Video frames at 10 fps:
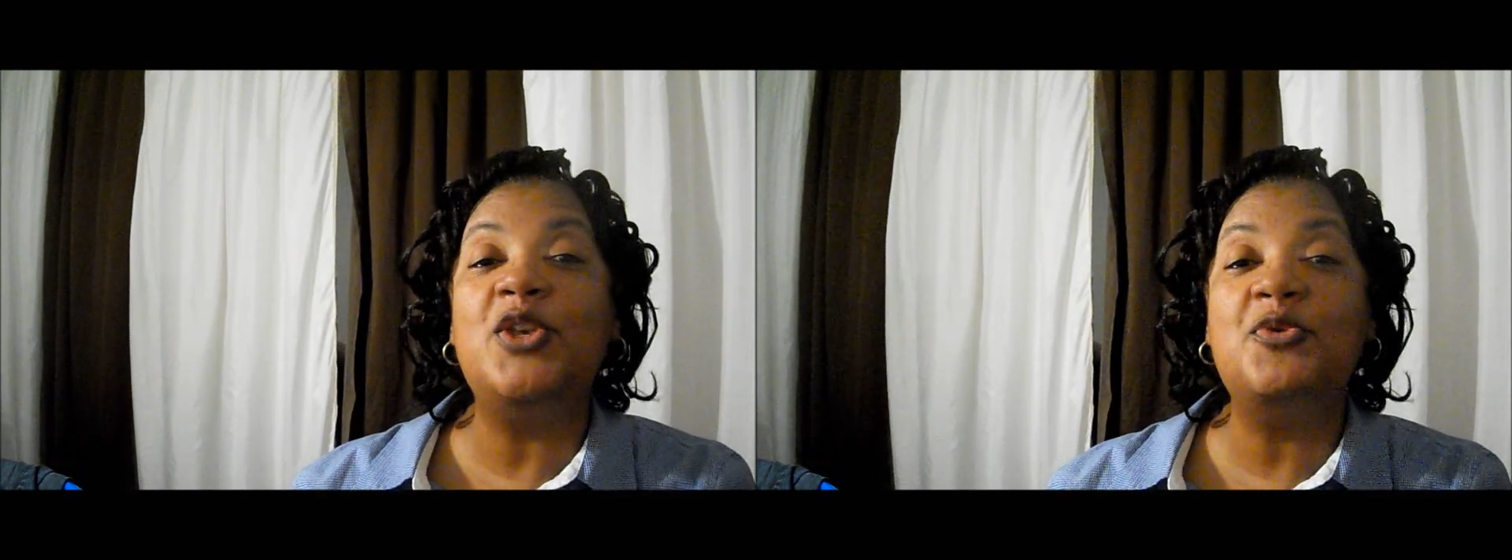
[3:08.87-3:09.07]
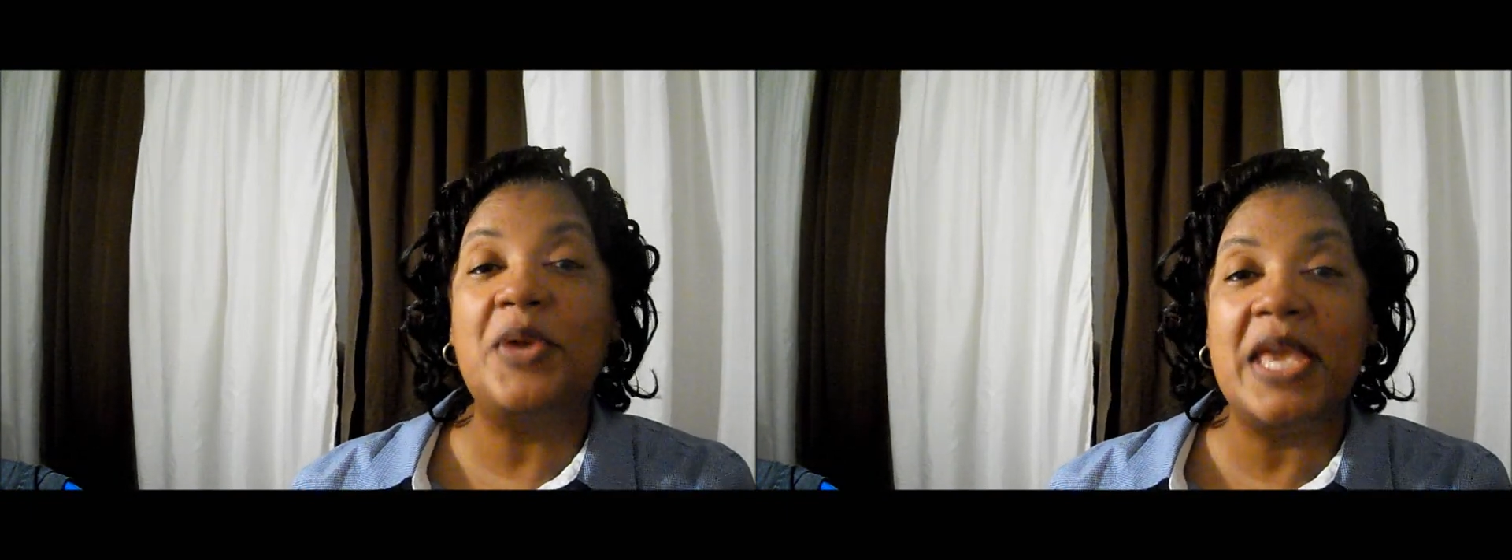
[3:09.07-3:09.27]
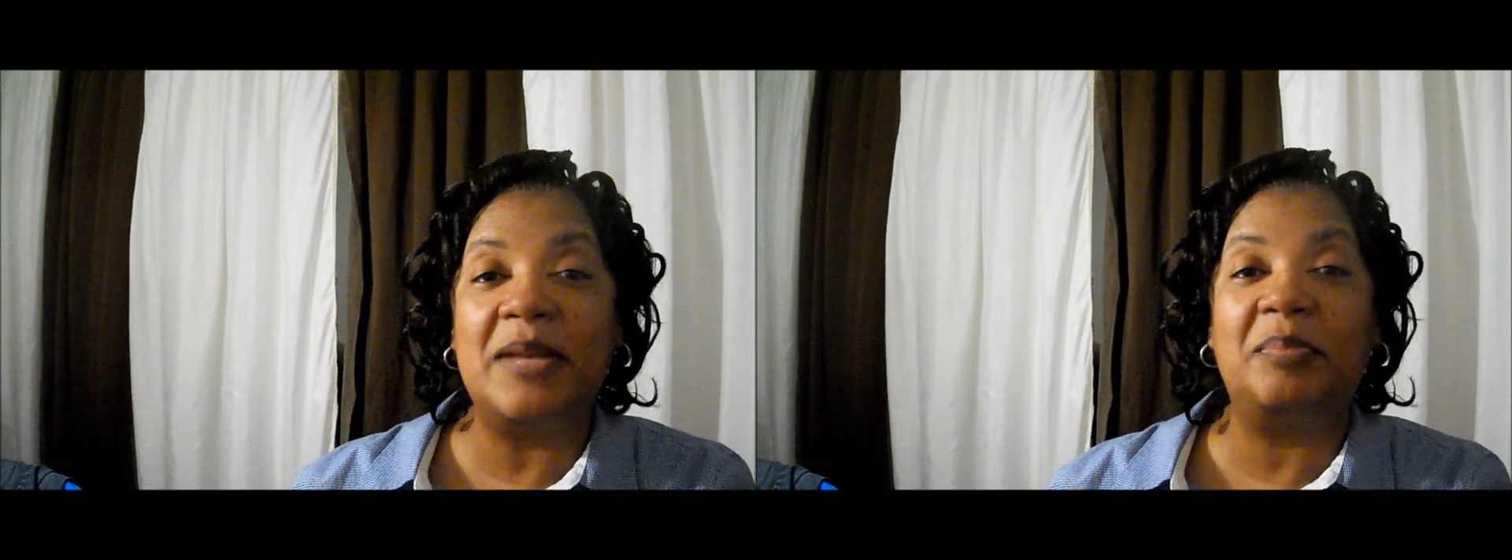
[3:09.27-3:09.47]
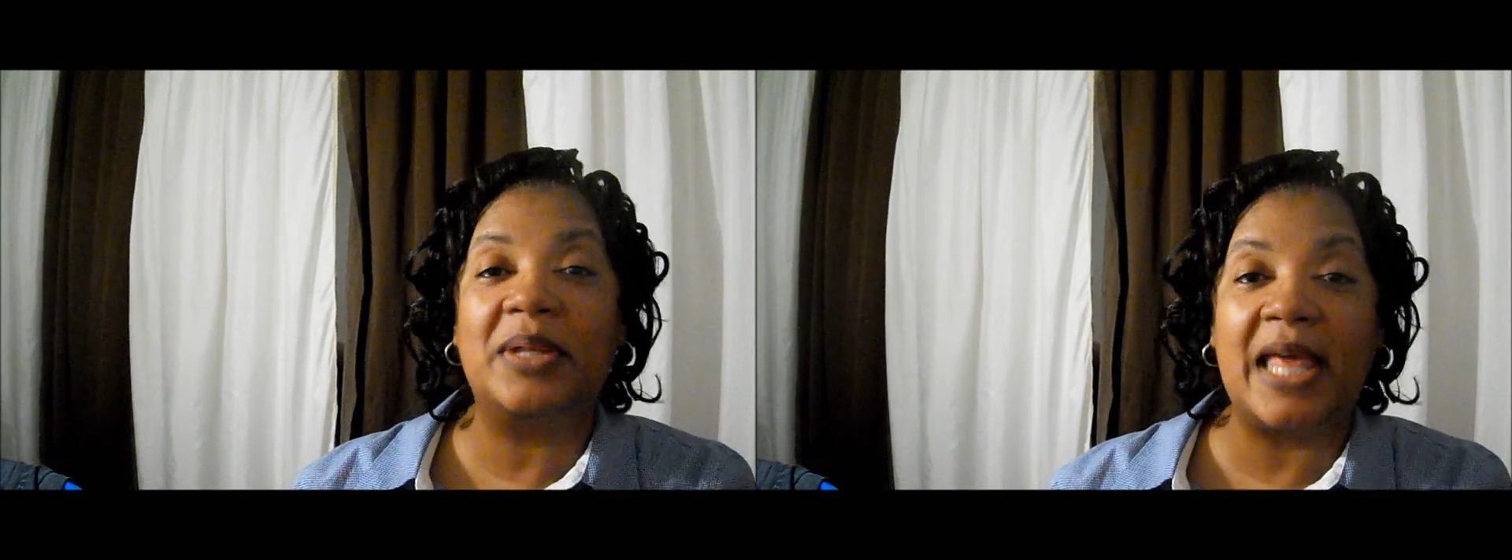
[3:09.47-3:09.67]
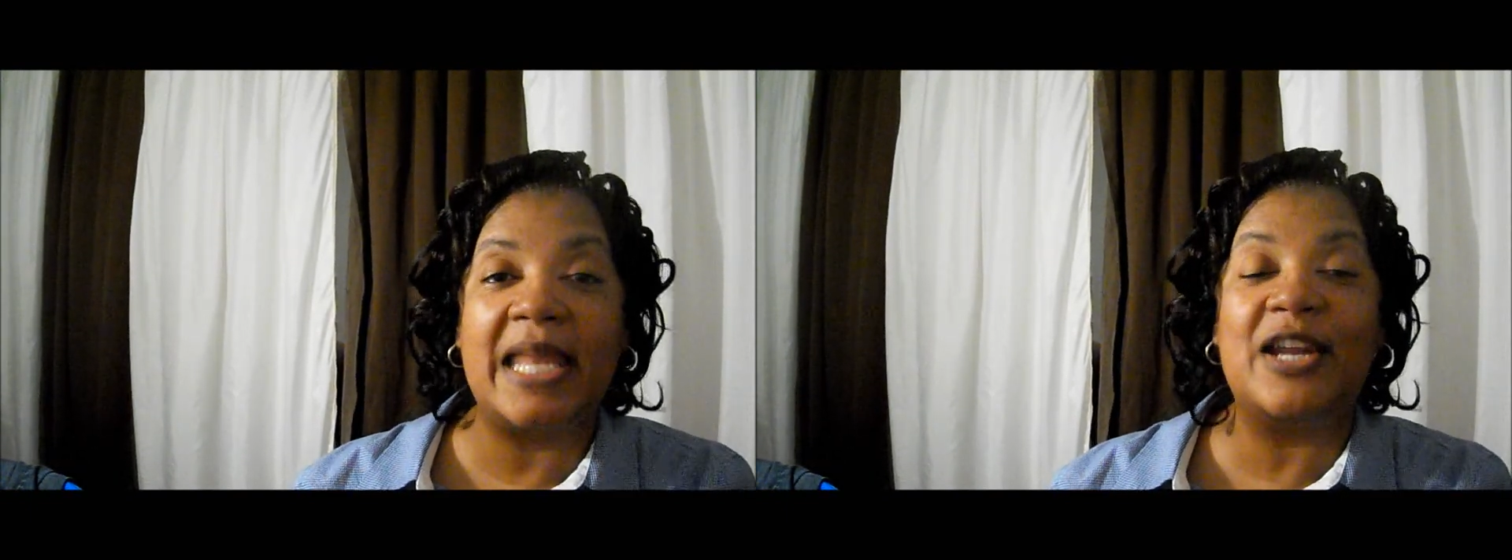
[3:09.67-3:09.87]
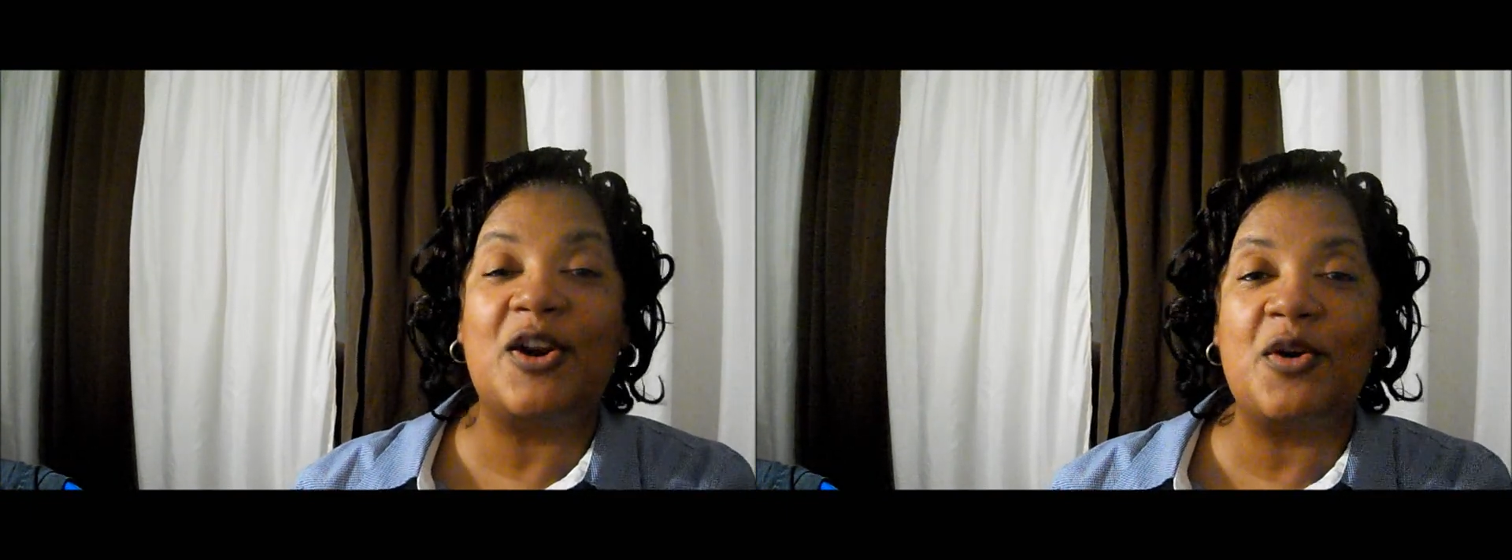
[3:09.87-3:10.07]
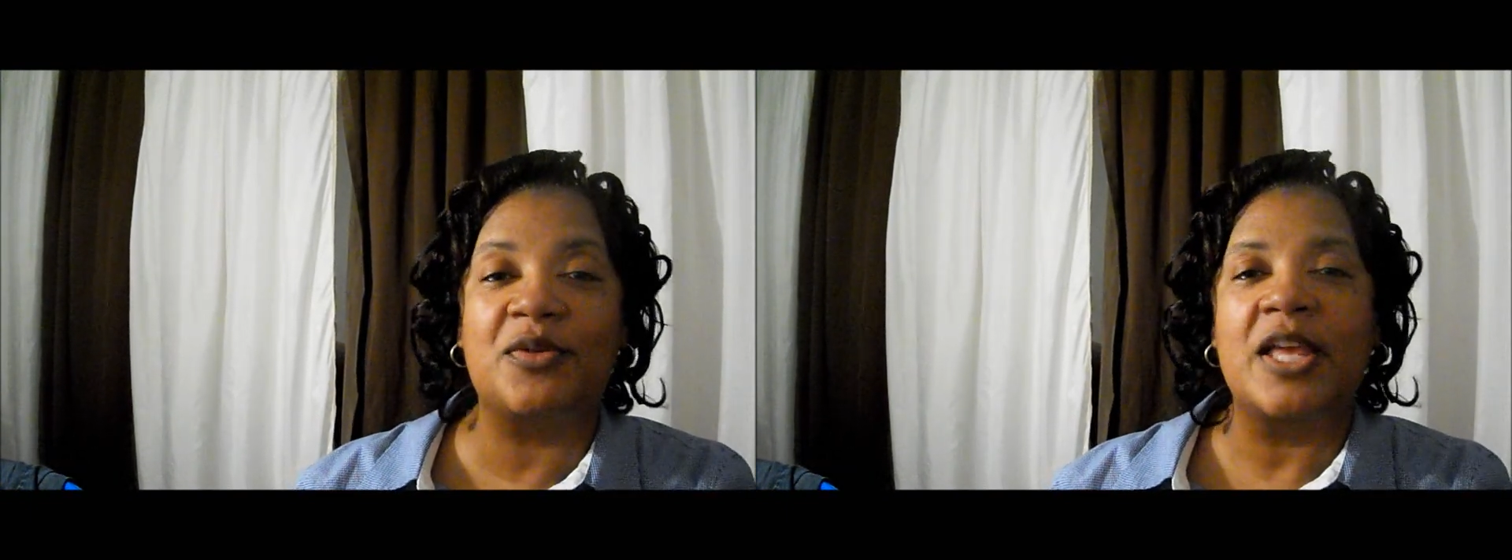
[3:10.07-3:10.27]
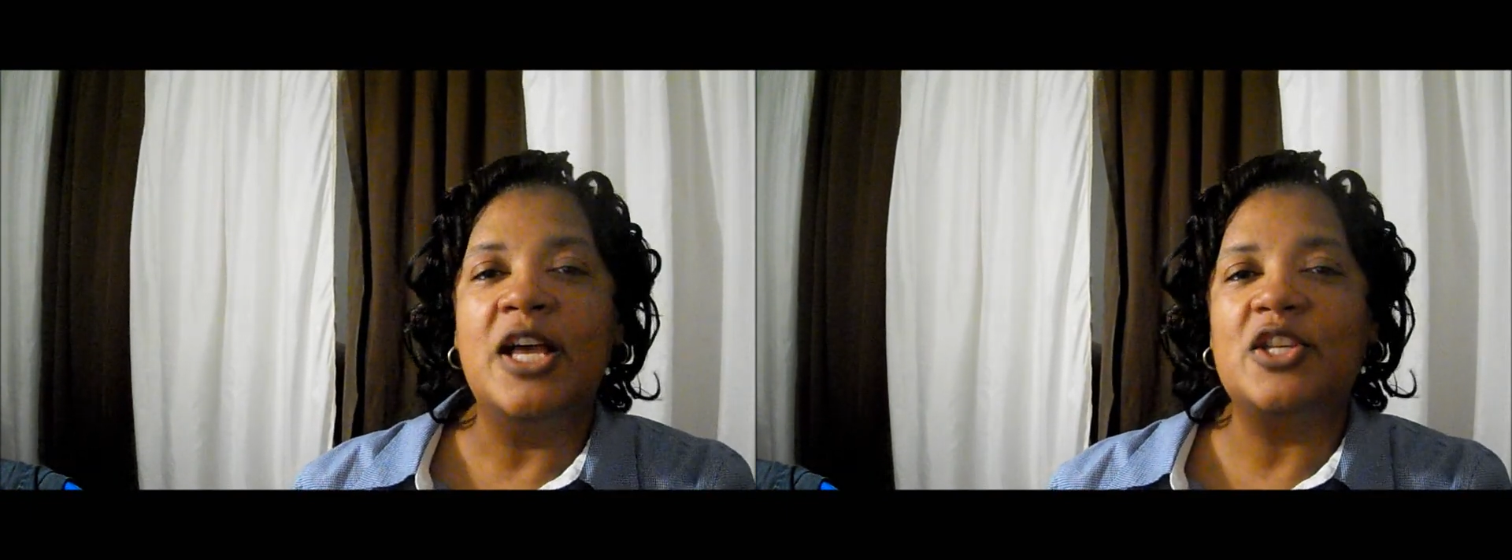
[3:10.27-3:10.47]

you hit planet Earth.